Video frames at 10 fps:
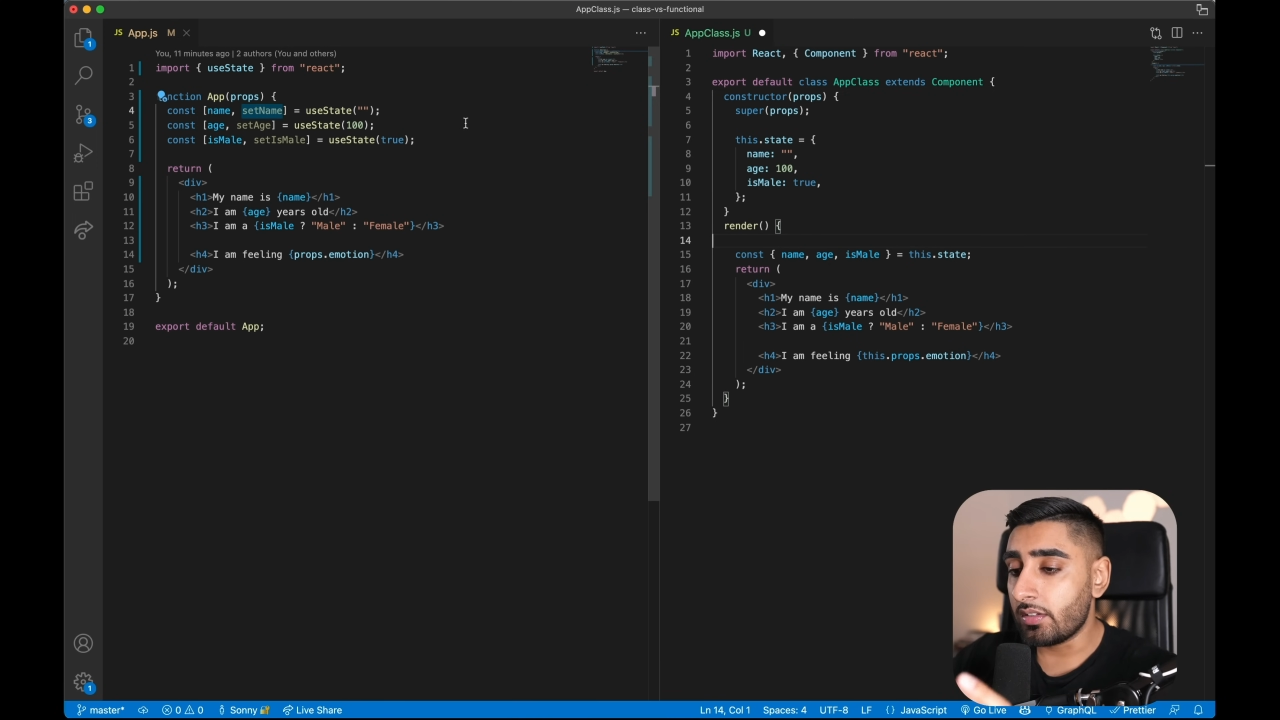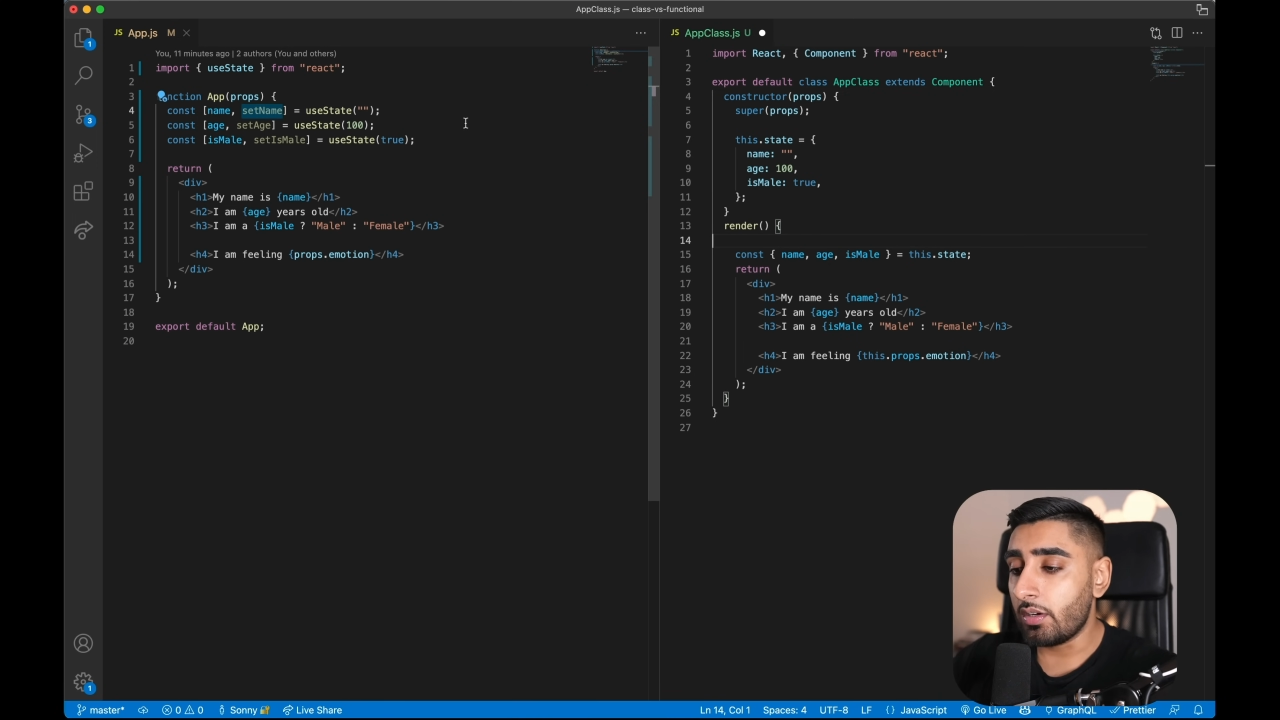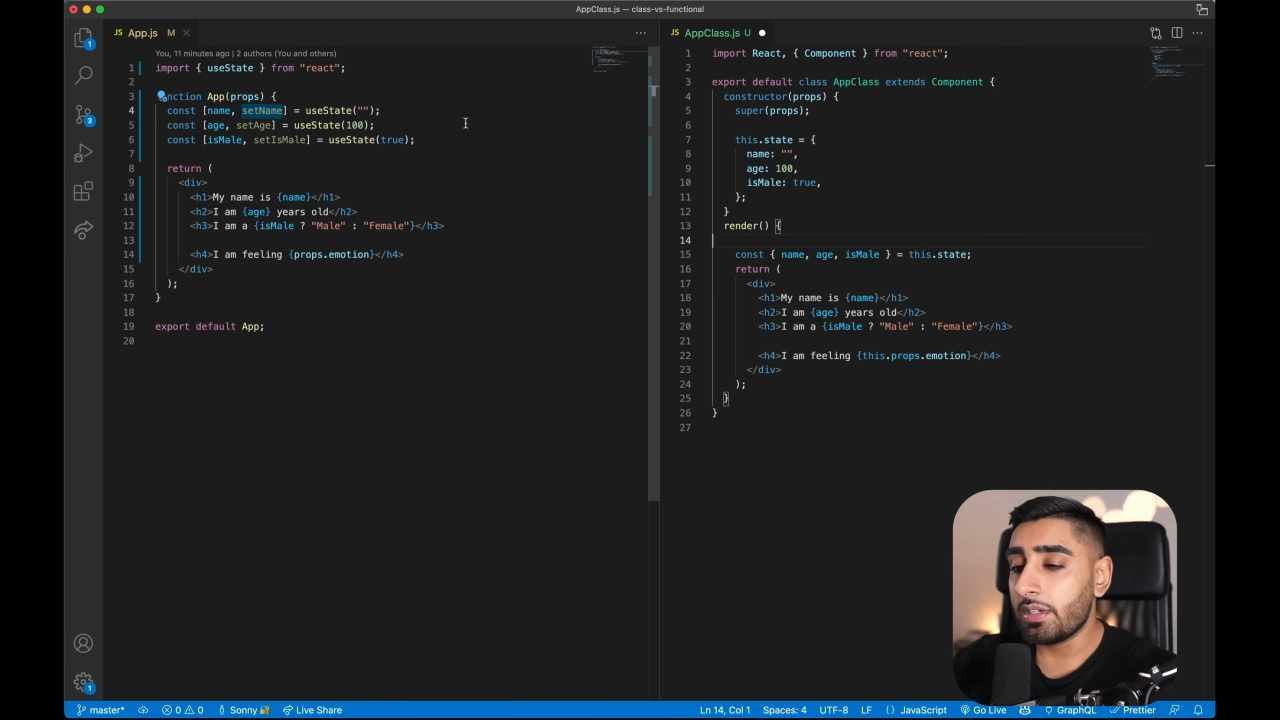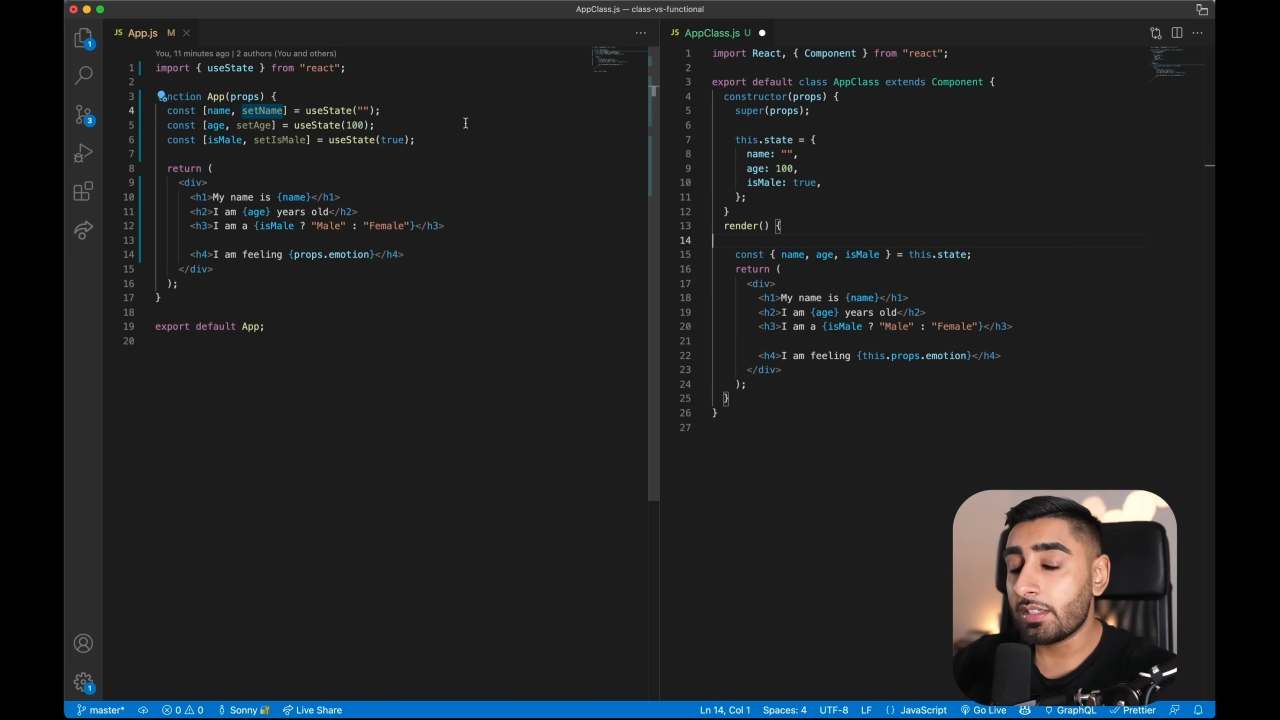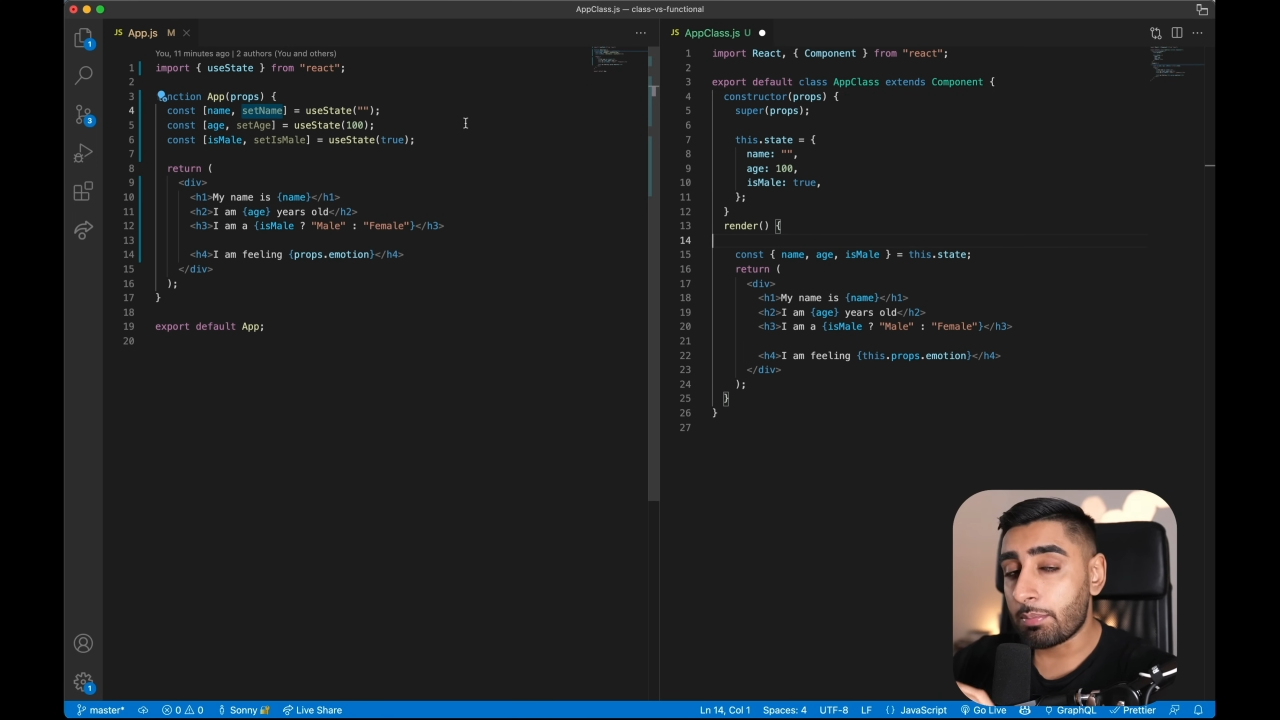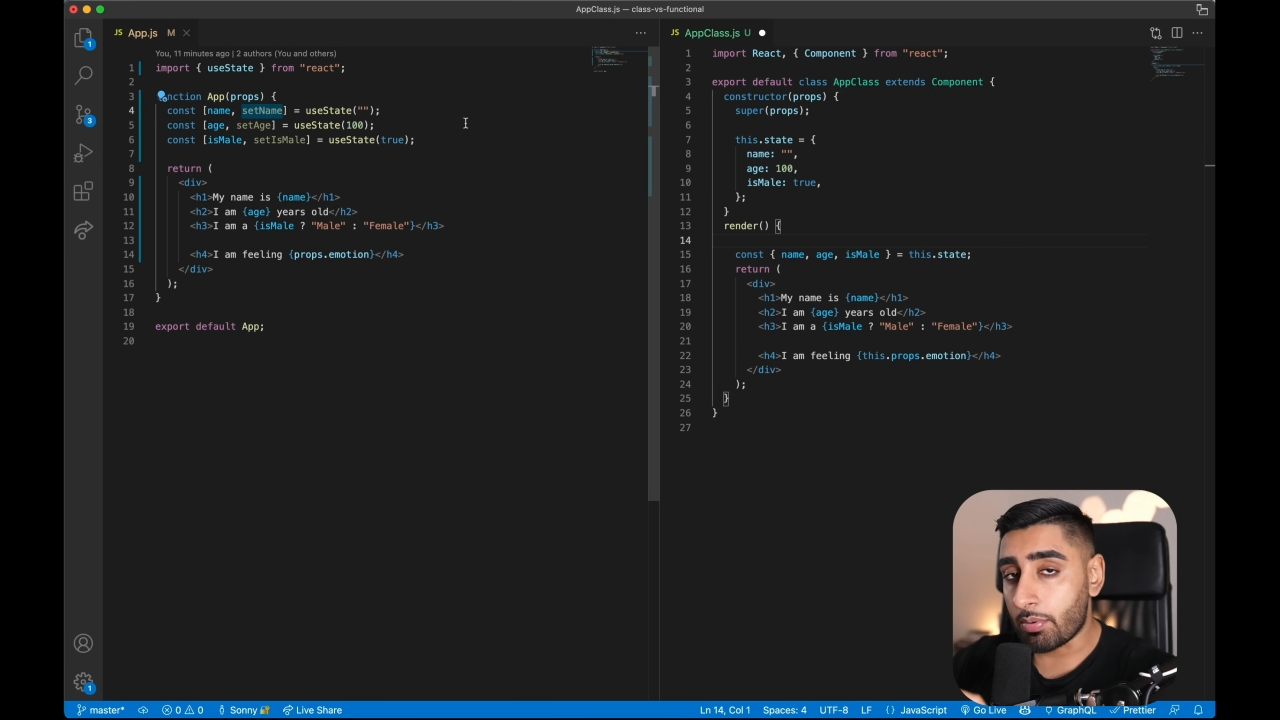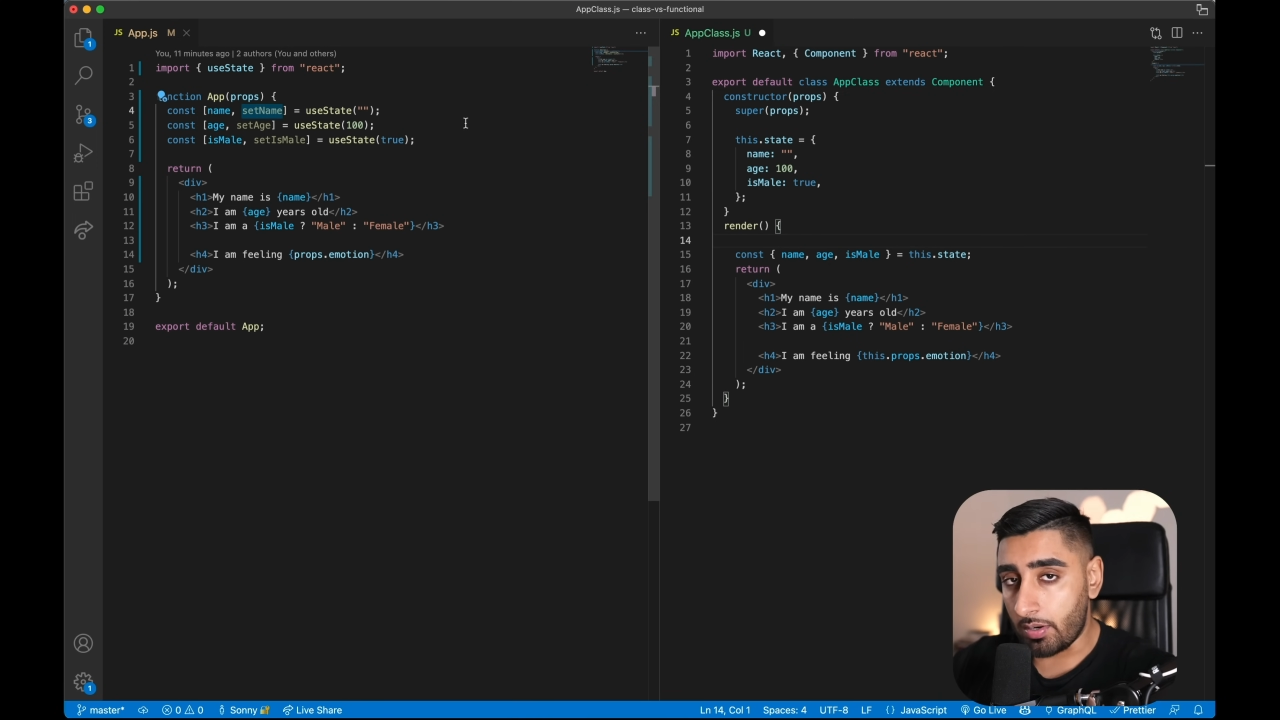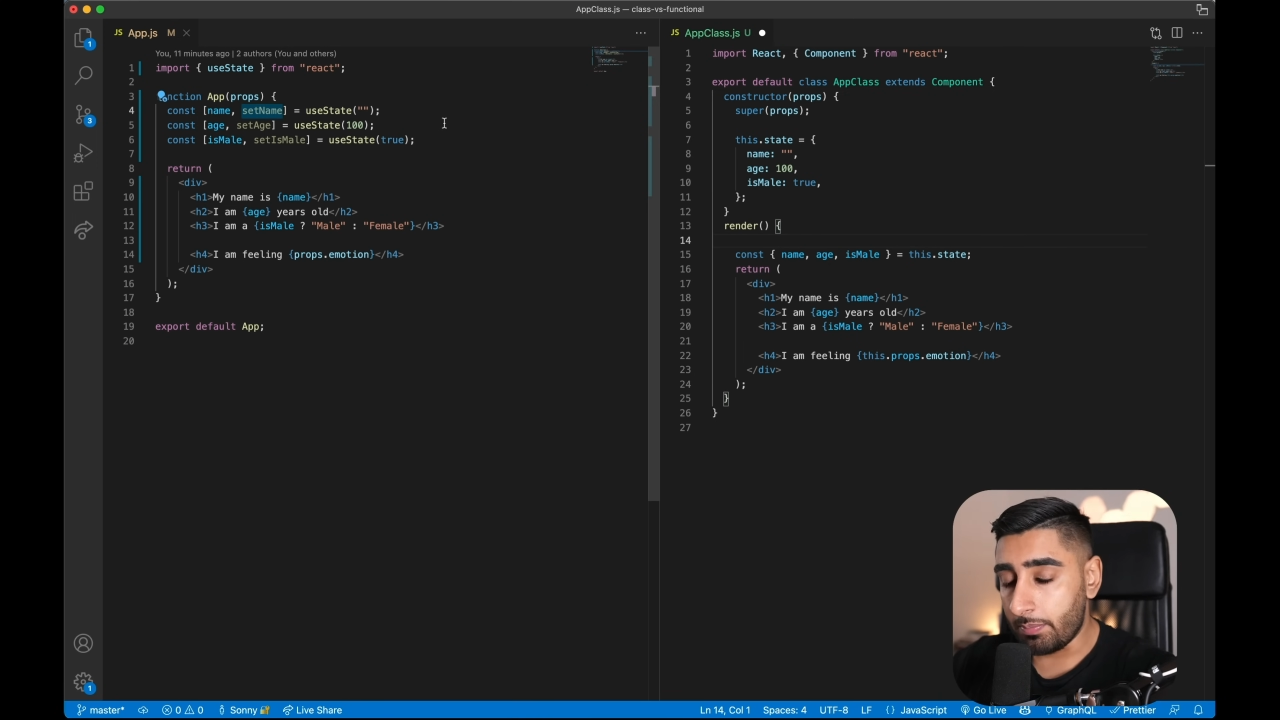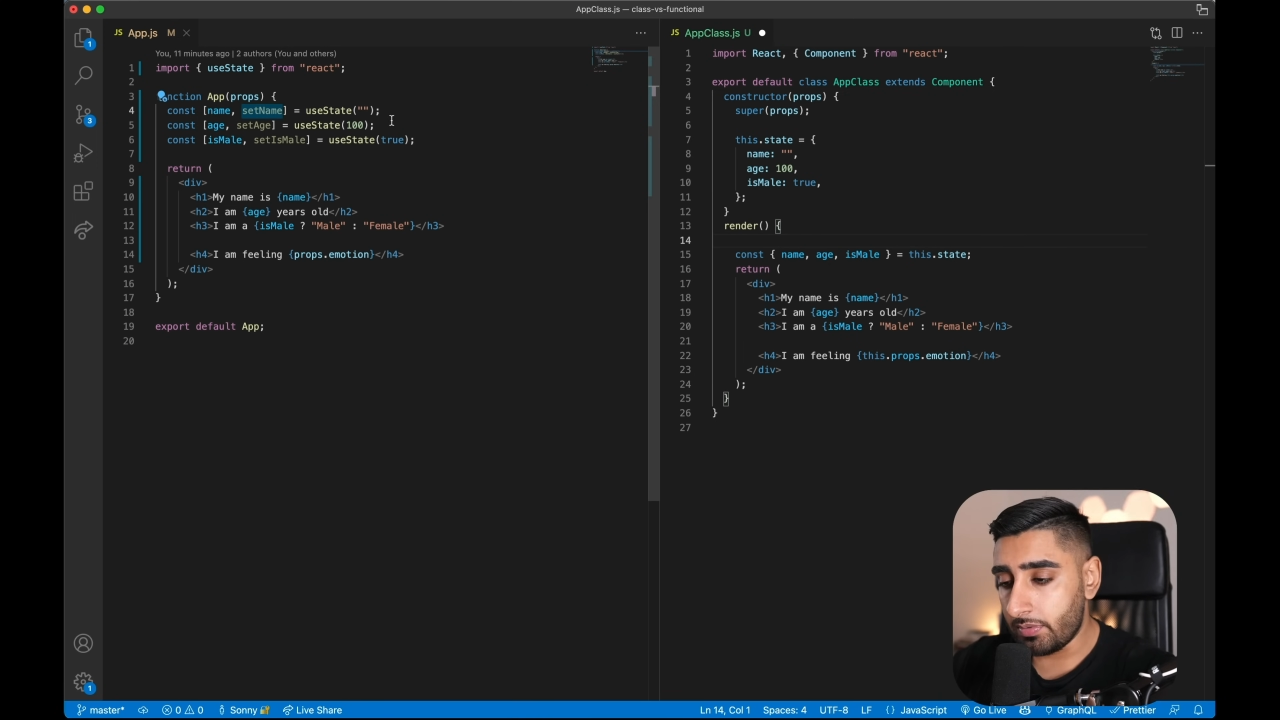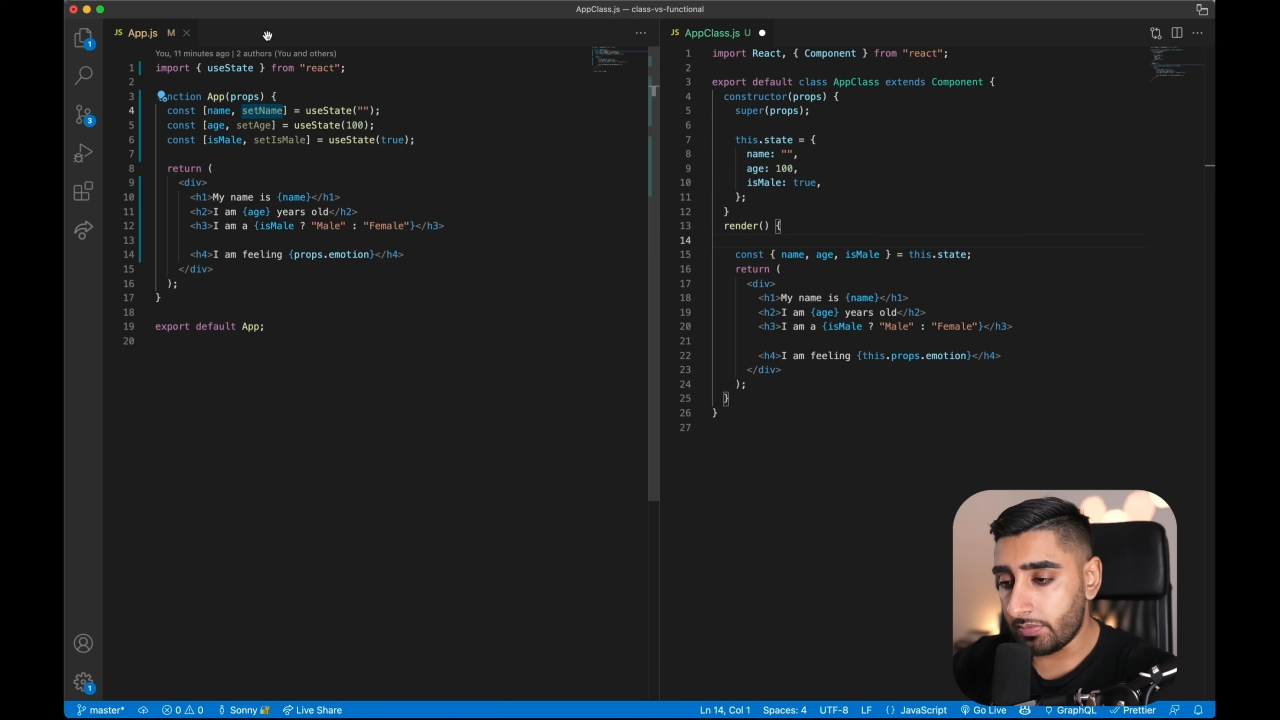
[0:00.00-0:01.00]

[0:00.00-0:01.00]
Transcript: is props.